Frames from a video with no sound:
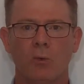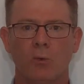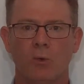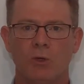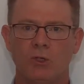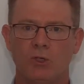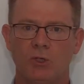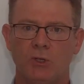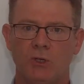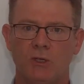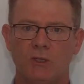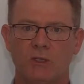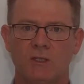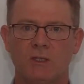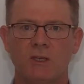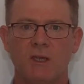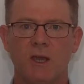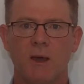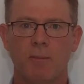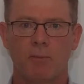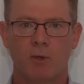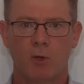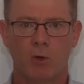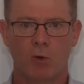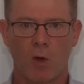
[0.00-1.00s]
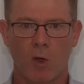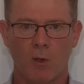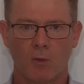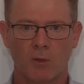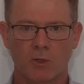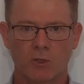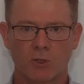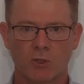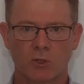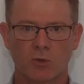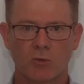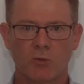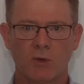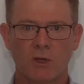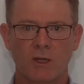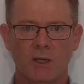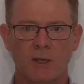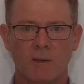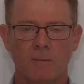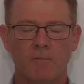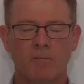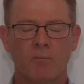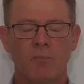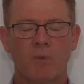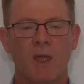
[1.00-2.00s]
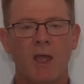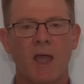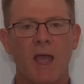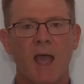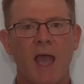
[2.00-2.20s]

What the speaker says: which you can see up here on the screen.